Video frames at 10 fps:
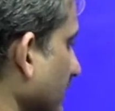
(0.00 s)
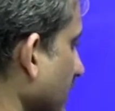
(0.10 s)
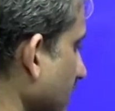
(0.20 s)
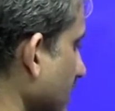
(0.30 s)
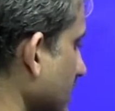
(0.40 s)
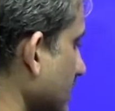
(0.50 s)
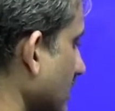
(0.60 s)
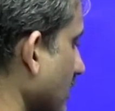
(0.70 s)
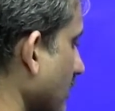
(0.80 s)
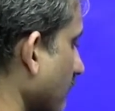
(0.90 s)
is
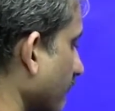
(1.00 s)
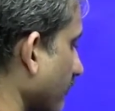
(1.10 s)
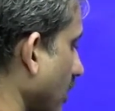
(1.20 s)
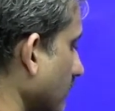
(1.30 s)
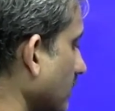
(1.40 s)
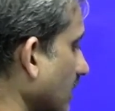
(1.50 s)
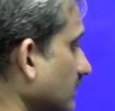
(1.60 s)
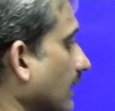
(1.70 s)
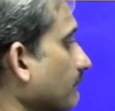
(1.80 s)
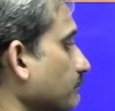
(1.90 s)
from
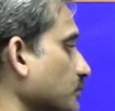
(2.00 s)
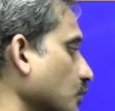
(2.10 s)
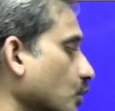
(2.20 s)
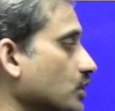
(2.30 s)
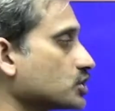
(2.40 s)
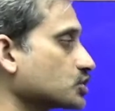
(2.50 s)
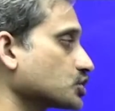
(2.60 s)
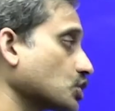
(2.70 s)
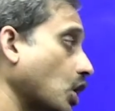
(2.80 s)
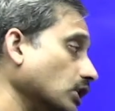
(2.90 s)
the pure
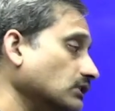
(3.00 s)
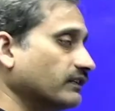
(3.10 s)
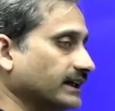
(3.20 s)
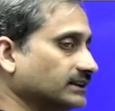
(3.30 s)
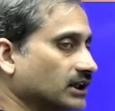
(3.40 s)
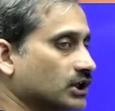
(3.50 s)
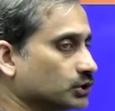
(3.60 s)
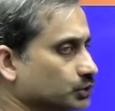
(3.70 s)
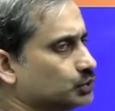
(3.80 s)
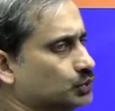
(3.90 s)
solvent
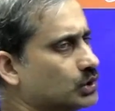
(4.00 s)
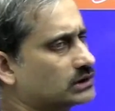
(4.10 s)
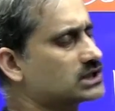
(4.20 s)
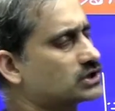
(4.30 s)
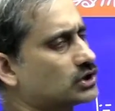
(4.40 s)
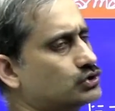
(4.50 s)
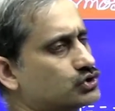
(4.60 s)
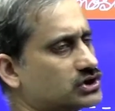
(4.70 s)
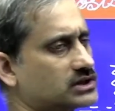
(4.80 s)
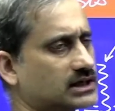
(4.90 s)
to the
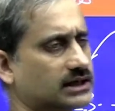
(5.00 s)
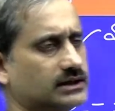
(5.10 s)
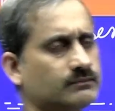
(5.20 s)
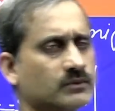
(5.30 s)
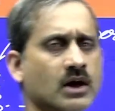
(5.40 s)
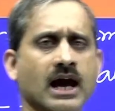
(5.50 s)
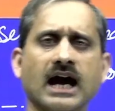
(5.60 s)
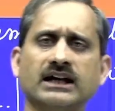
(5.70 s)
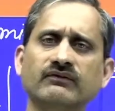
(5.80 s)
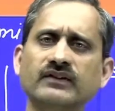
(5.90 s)
solution side.
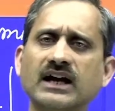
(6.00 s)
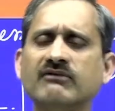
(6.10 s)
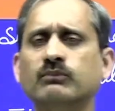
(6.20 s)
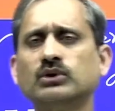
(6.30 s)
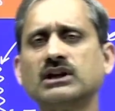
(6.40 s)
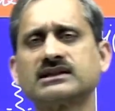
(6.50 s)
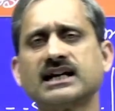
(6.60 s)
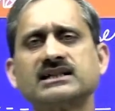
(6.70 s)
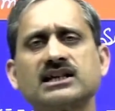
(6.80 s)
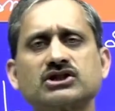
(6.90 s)
And if we have both the
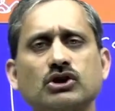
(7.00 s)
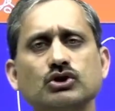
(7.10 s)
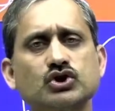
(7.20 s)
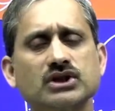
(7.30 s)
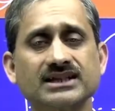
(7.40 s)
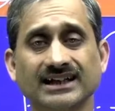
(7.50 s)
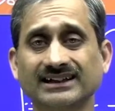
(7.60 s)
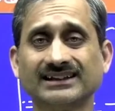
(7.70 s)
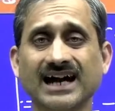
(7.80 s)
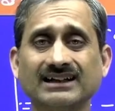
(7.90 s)
sides the solutions, then in
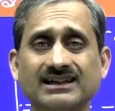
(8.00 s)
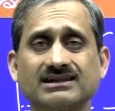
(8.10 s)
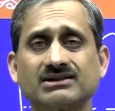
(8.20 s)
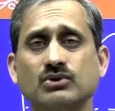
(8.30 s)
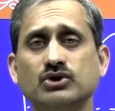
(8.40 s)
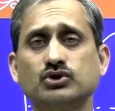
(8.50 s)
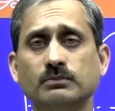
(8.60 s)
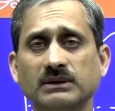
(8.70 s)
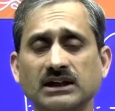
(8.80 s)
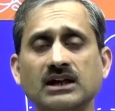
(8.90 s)
that case it's going to
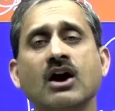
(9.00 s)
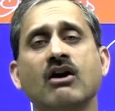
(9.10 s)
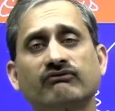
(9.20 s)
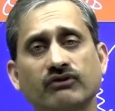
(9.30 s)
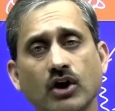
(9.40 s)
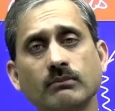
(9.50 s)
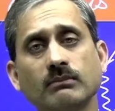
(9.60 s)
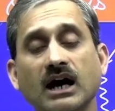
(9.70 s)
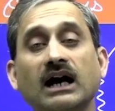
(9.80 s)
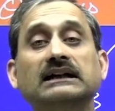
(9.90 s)
be from
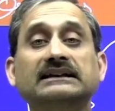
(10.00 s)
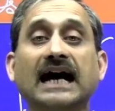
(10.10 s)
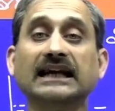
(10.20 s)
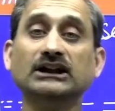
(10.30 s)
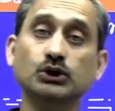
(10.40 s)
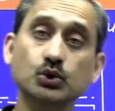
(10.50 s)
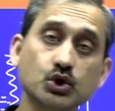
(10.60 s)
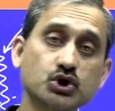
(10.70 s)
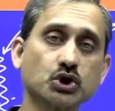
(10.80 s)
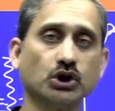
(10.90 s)
a dilute
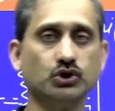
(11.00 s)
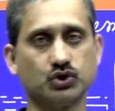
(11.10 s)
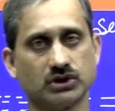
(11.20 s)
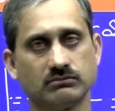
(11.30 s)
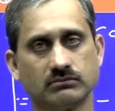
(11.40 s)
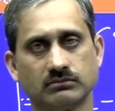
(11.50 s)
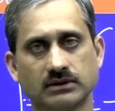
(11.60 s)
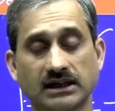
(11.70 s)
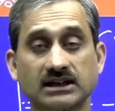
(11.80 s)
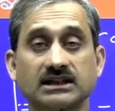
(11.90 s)
solution,
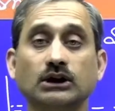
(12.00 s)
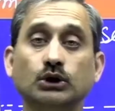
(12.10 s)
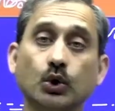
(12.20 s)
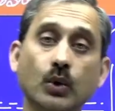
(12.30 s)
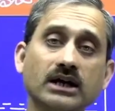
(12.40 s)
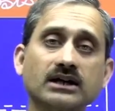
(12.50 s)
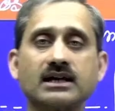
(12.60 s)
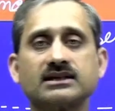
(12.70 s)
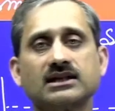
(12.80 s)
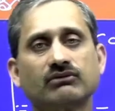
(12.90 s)
that is a lower
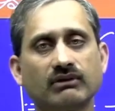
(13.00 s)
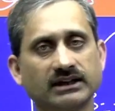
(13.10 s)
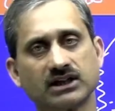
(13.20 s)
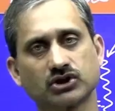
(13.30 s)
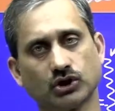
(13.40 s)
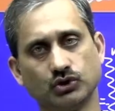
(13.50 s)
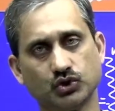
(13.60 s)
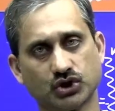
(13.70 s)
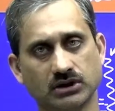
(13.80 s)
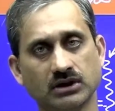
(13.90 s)
concentrated
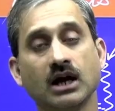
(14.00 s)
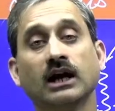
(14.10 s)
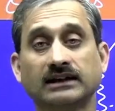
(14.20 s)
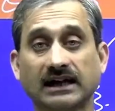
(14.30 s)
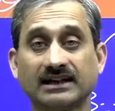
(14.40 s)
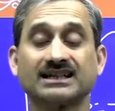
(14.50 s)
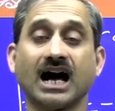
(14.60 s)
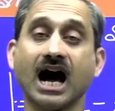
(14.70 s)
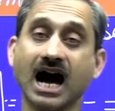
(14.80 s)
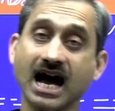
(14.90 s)
solution, that is a
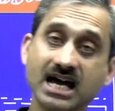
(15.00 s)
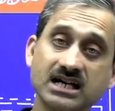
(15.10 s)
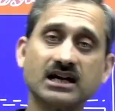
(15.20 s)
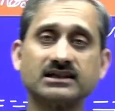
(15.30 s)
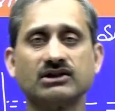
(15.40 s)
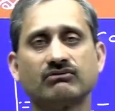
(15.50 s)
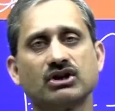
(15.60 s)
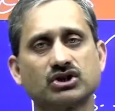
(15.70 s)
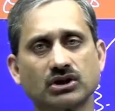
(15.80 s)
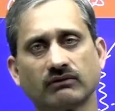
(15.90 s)
higher
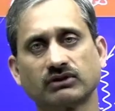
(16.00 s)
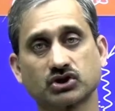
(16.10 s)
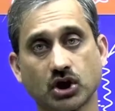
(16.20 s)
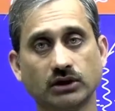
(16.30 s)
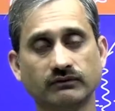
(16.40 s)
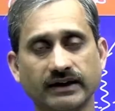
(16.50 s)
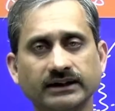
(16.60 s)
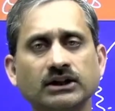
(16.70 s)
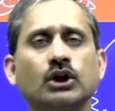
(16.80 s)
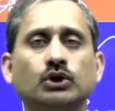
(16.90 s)
concentration of the solvent,
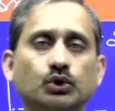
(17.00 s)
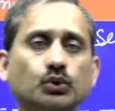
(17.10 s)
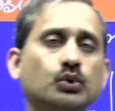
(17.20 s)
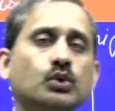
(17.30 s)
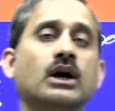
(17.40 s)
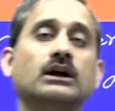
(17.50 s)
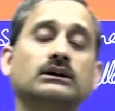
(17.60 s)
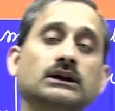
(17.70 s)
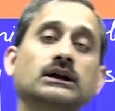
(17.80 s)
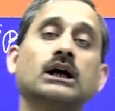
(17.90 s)
to
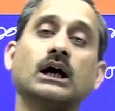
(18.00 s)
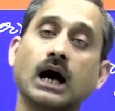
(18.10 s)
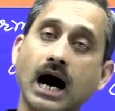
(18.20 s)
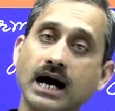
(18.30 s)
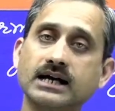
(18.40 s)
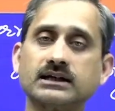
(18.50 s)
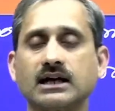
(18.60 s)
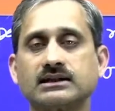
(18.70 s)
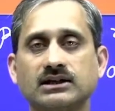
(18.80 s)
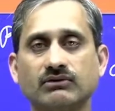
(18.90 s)
the higher
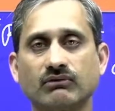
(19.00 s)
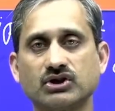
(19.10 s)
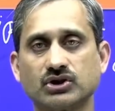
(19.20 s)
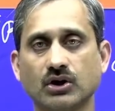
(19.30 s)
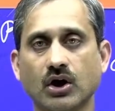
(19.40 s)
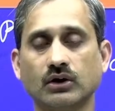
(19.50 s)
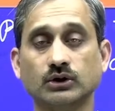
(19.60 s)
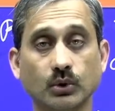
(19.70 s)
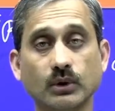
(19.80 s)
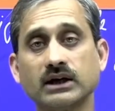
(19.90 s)
concentration or
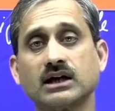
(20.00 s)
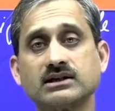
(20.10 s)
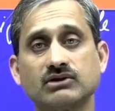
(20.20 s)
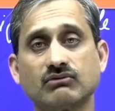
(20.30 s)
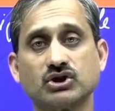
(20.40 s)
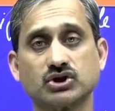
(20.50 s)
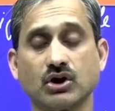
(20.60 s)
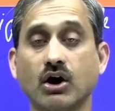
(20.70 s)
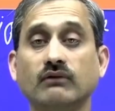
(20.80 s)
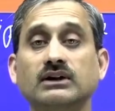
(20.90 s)
lower concentration
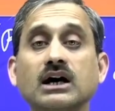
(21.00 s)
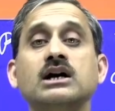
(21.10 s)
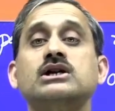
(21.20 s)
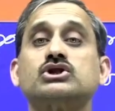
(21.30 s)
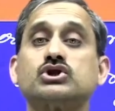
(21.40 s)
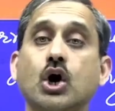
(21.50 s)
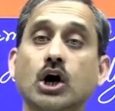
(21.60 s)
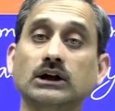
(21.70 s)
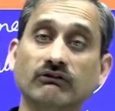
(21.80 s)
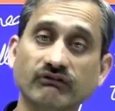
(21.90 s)
of the
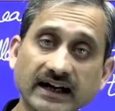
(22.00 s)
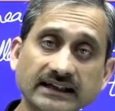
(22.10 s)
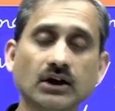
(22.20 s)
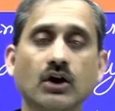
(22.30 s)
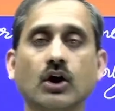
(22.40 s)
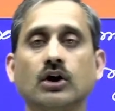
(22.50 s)
solvent or